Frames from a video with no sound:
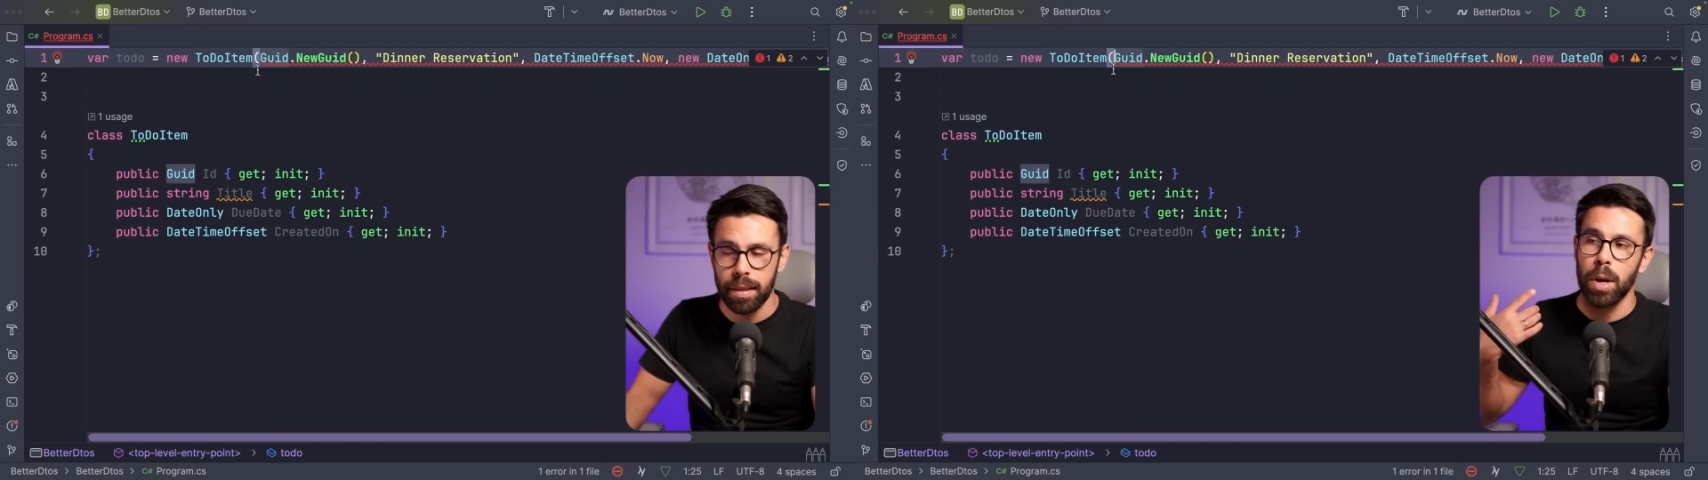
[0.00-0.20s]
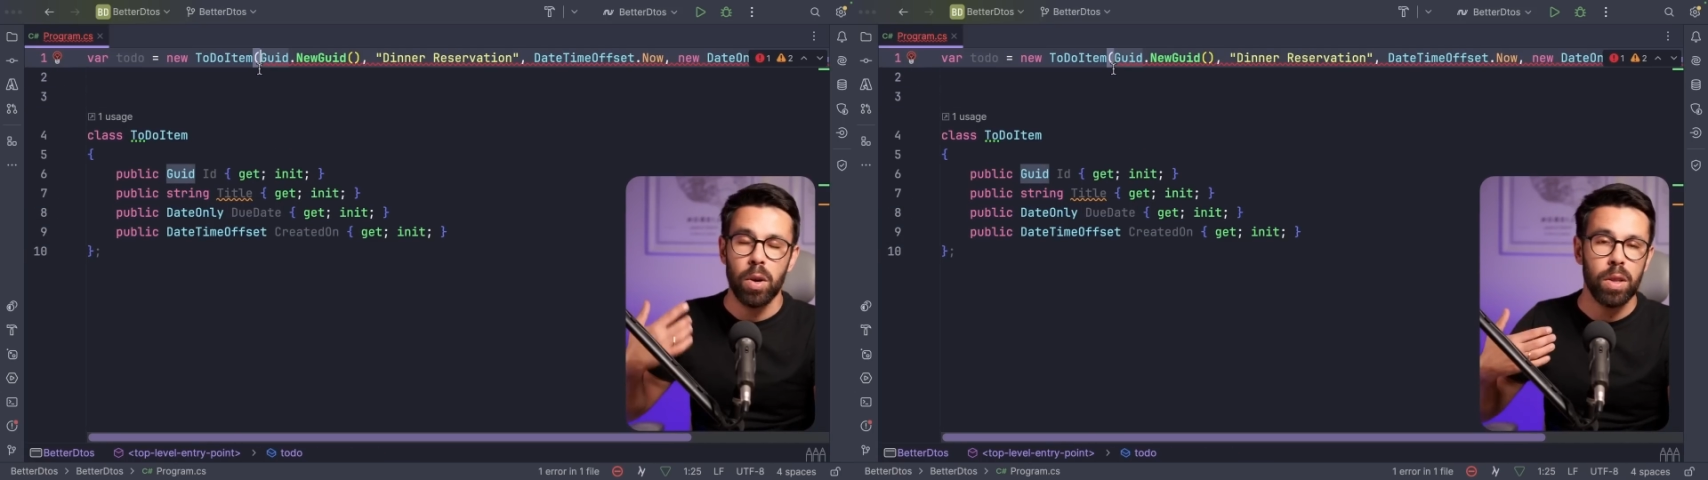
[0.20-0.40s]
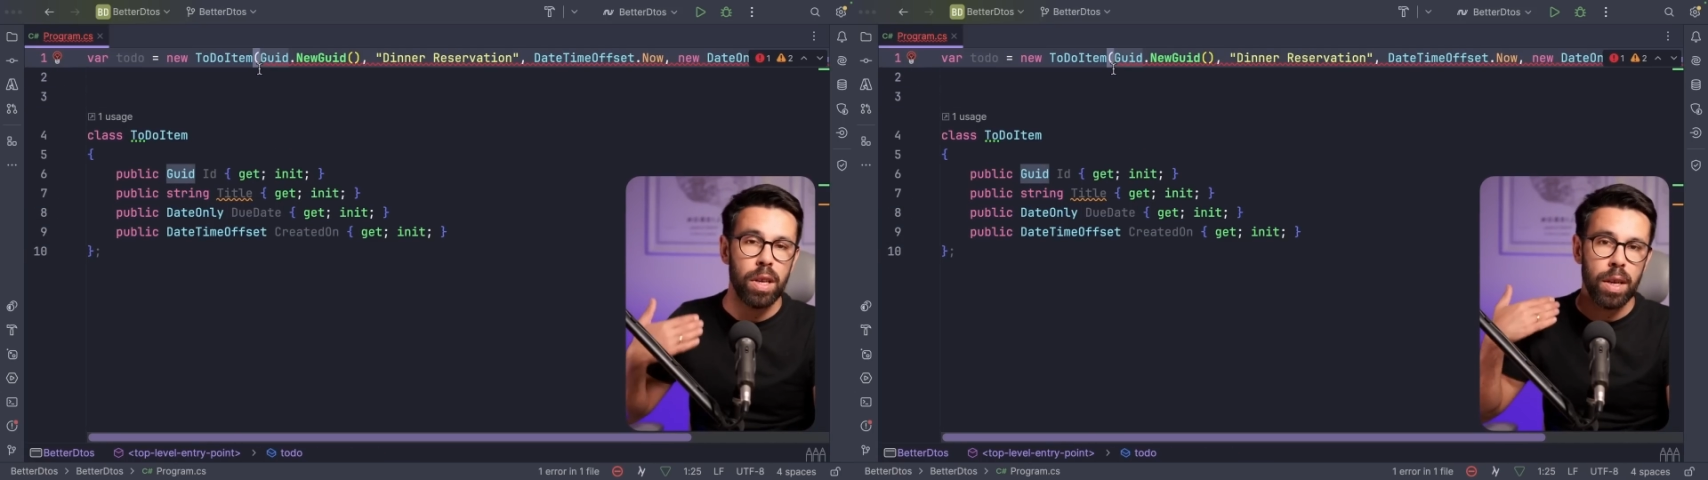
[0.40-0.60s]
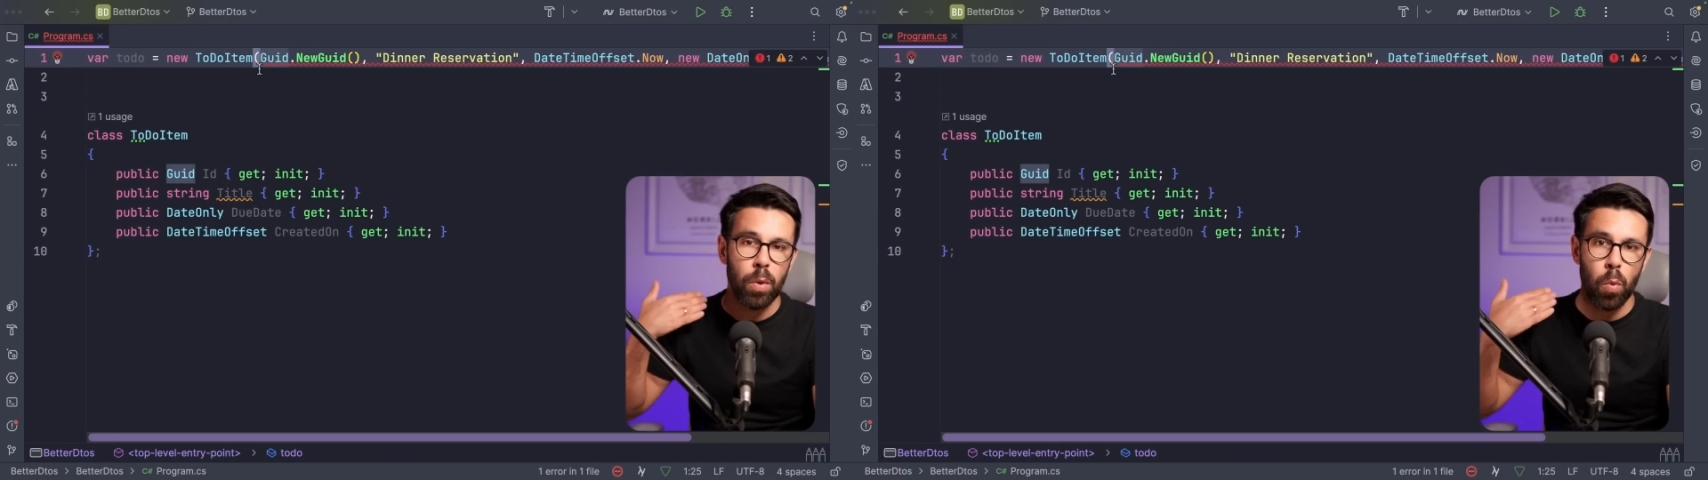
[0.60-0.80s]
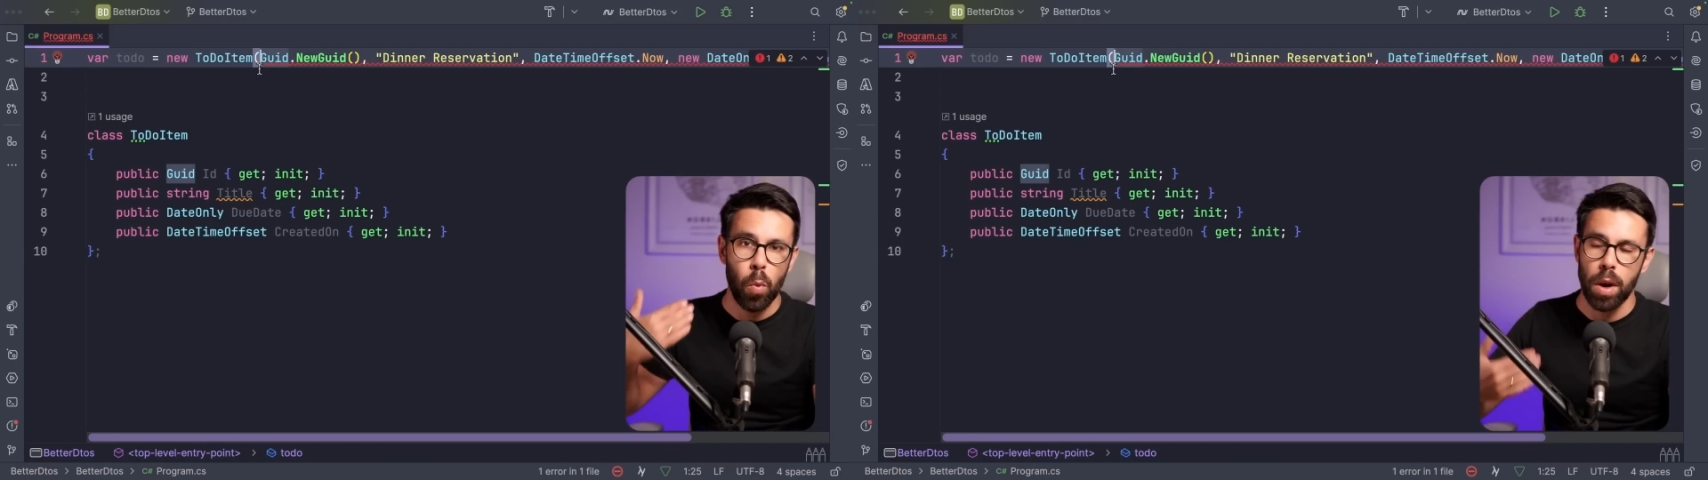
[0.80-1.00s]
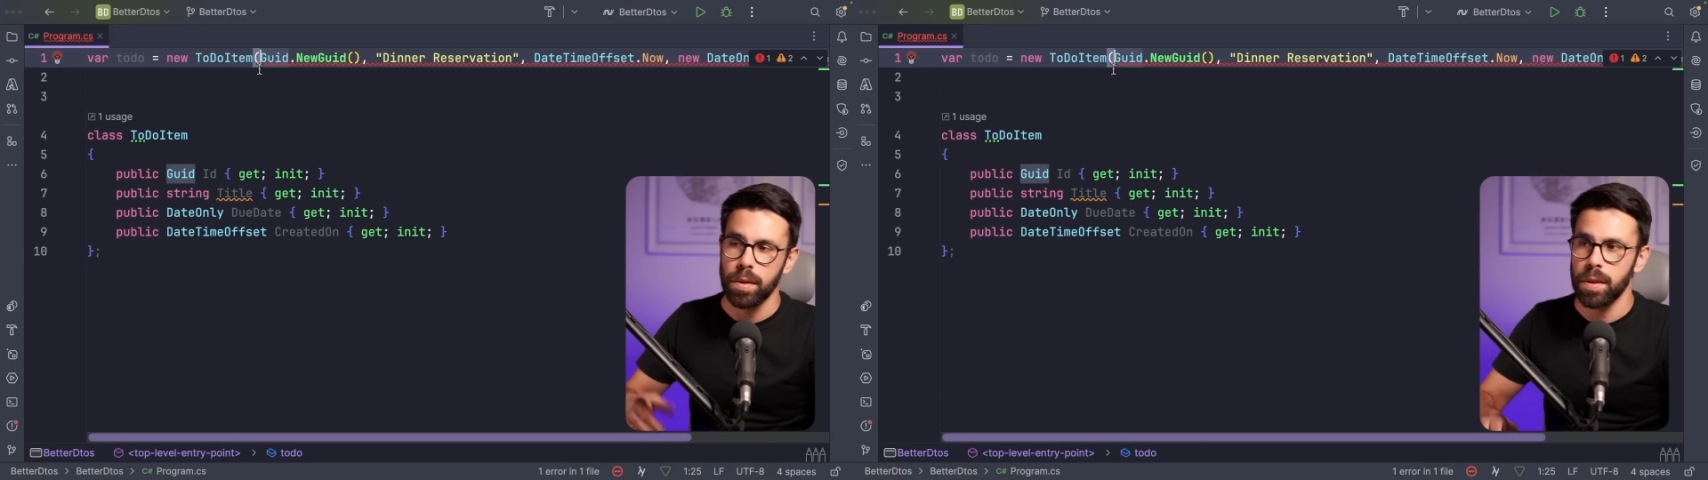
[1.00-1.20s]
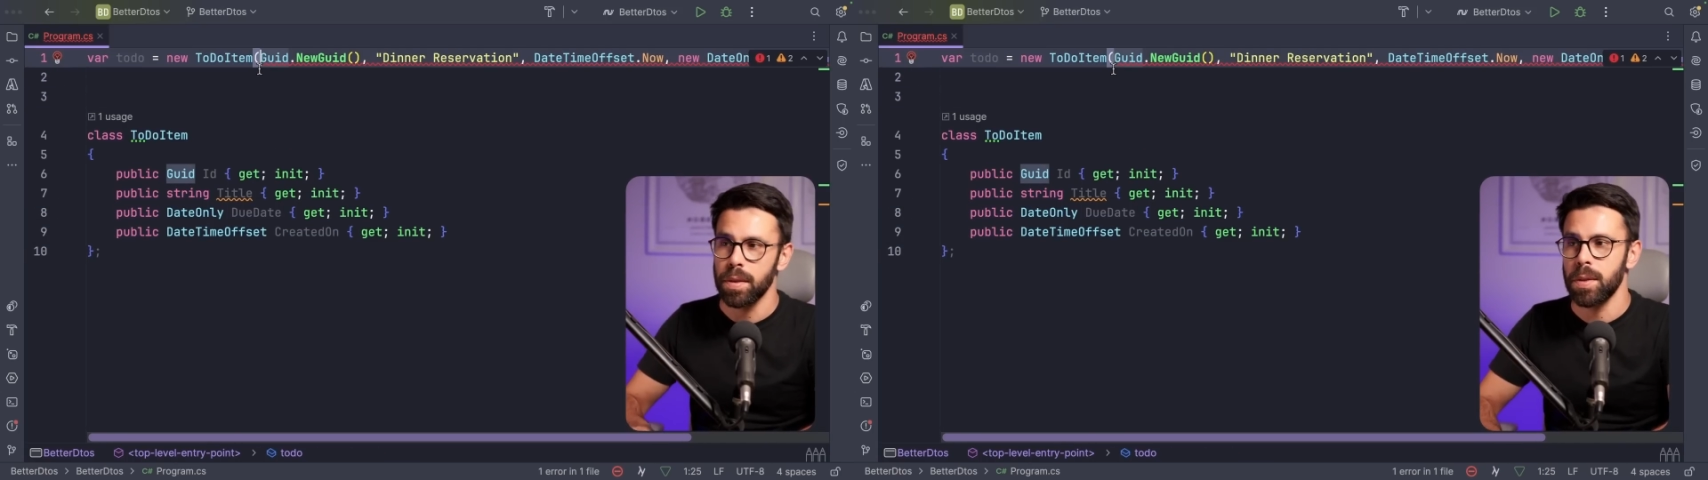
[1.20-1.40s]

but only once.